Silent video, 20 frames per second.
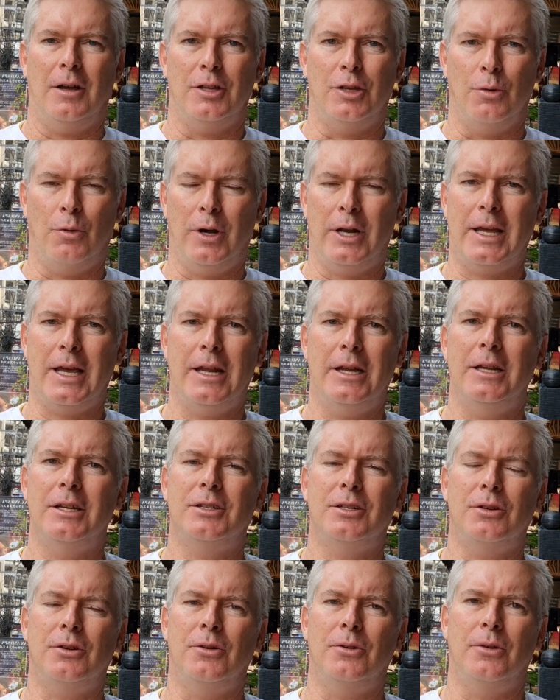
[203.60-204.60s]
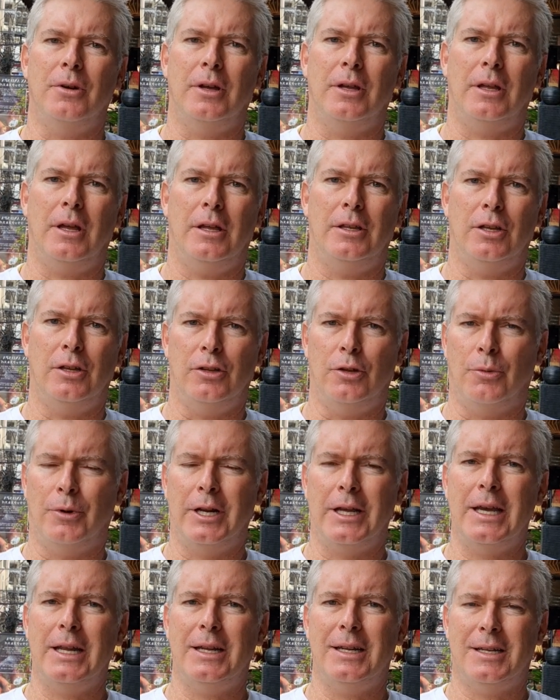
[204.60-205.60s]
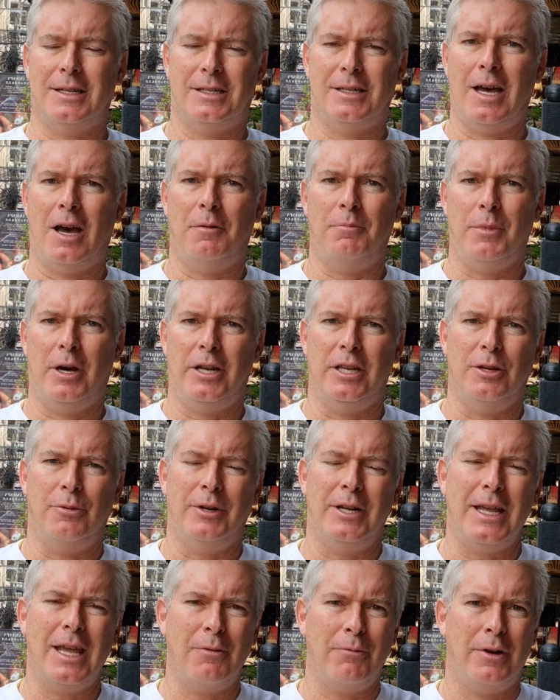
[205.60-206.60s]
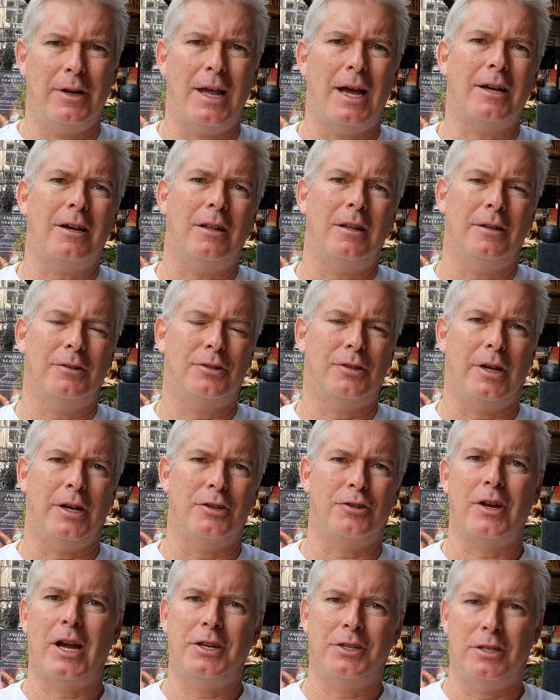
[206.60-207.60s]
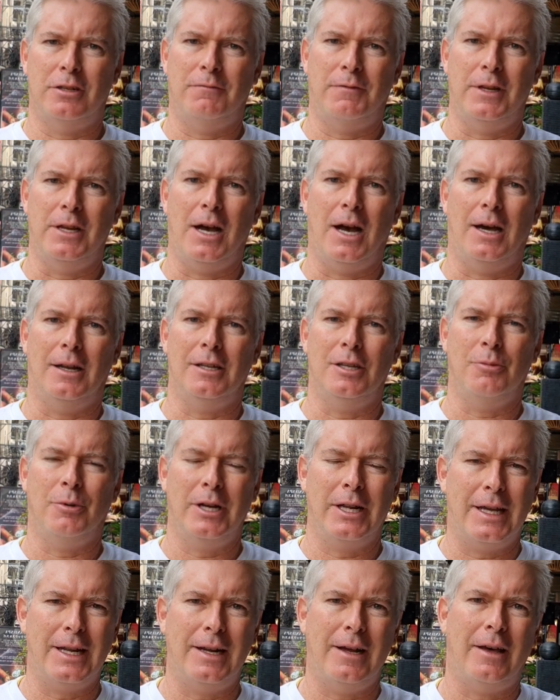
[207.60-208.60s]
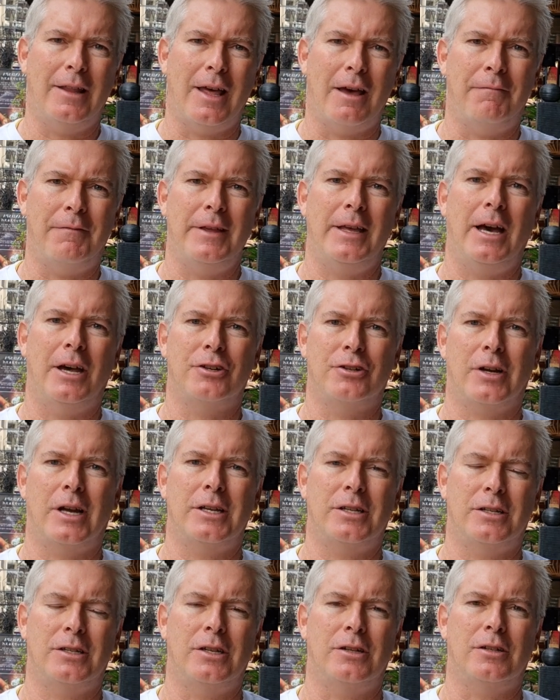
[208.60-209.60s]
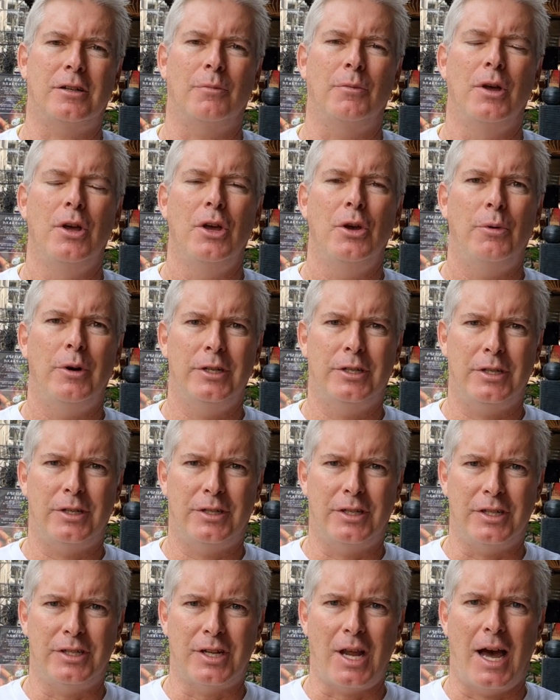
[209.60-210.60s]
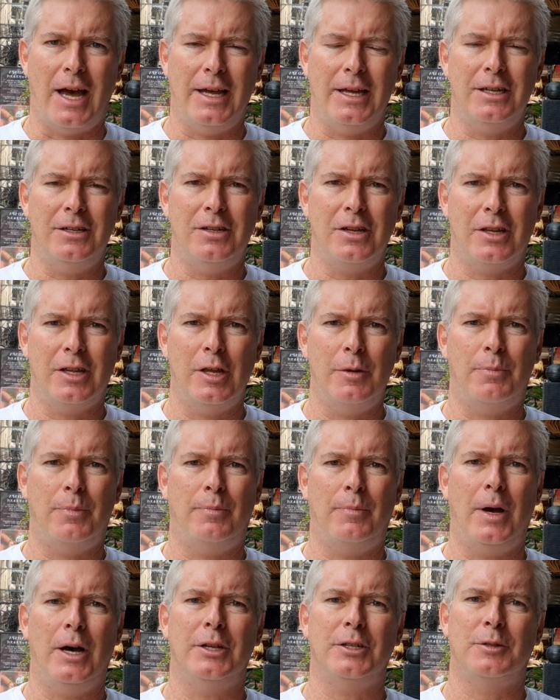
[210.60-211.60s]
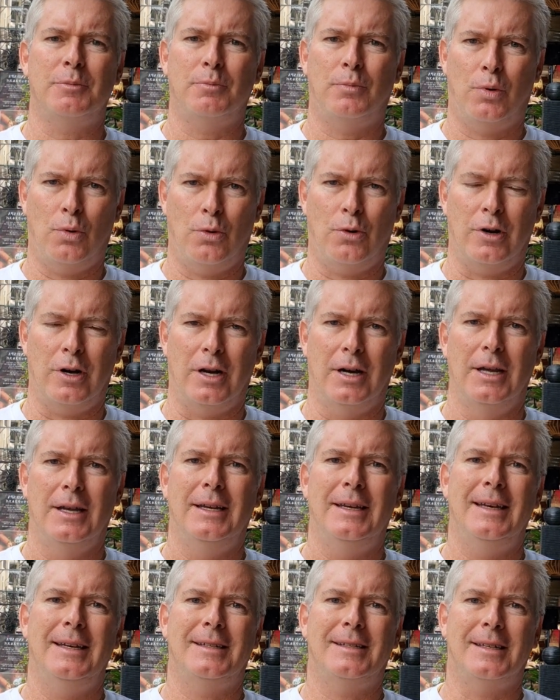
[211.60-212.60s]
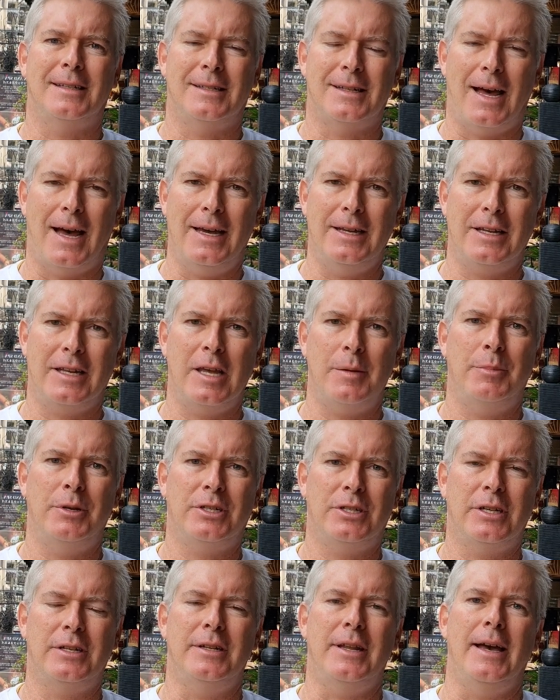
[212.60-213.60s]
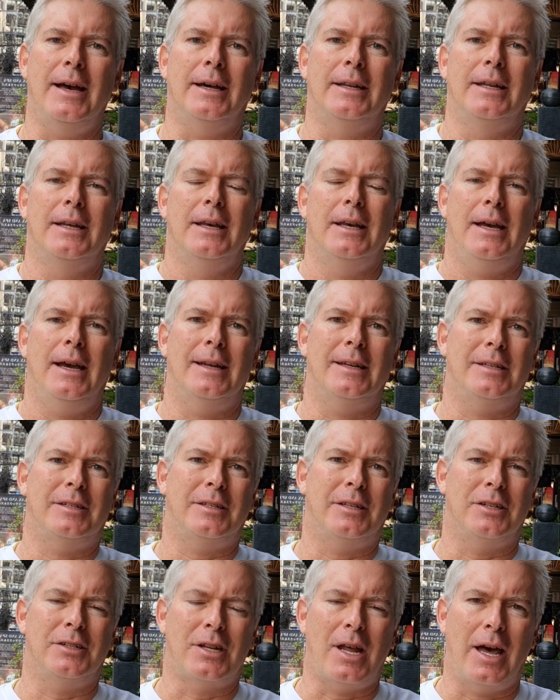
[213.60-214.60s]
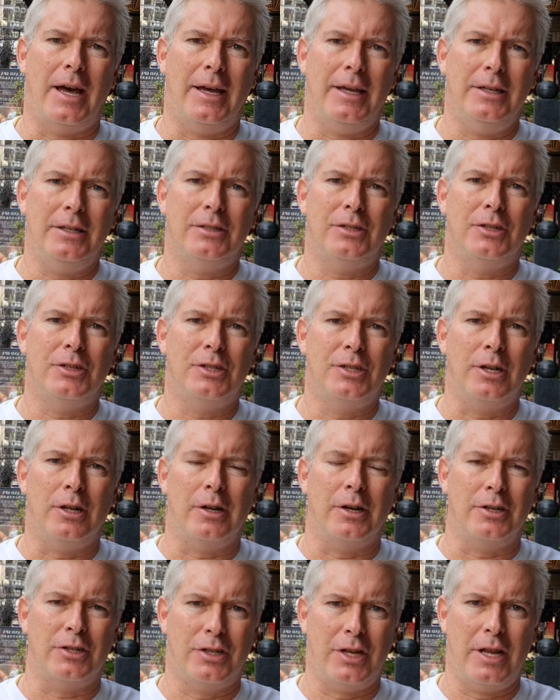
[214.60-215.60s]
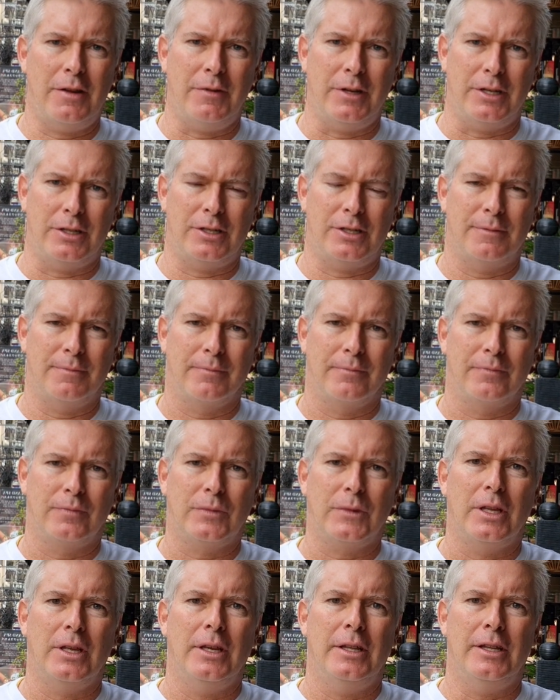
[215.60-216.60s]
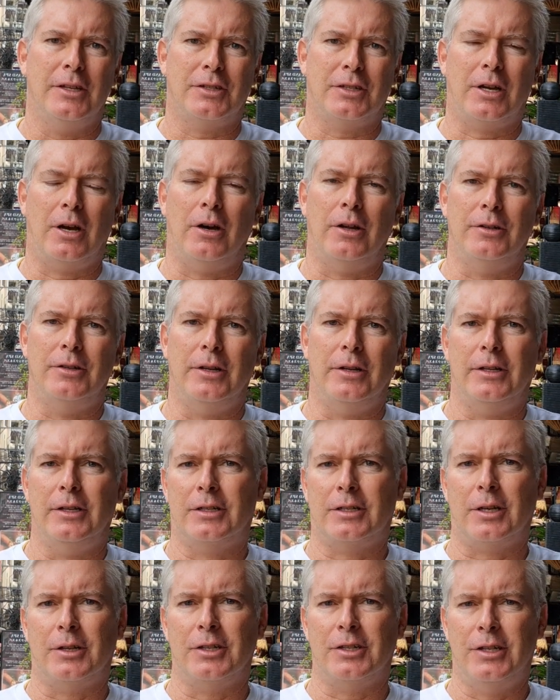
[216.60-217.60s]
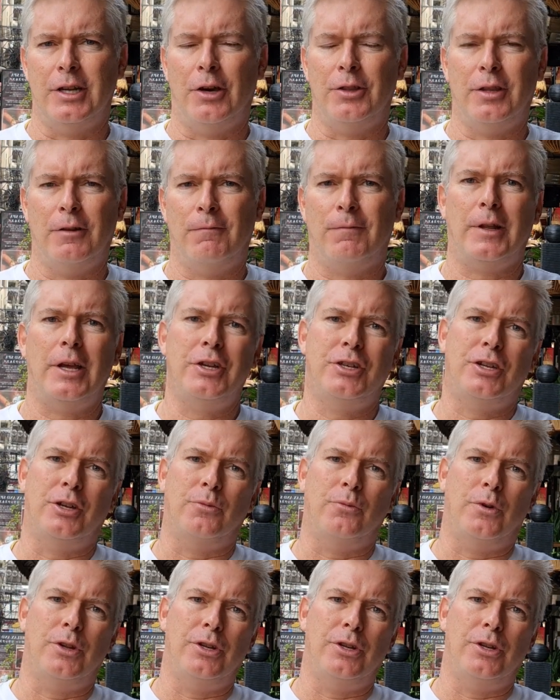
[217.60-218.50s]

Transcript: You want to get into sound money. You want to get rid of, I call it trashy fiat. You want to get out of that fiat trash system, which is designed to keep us poor. It's designed to keep us in debt, and it's designed to steal our savings. It's called stealth inflation.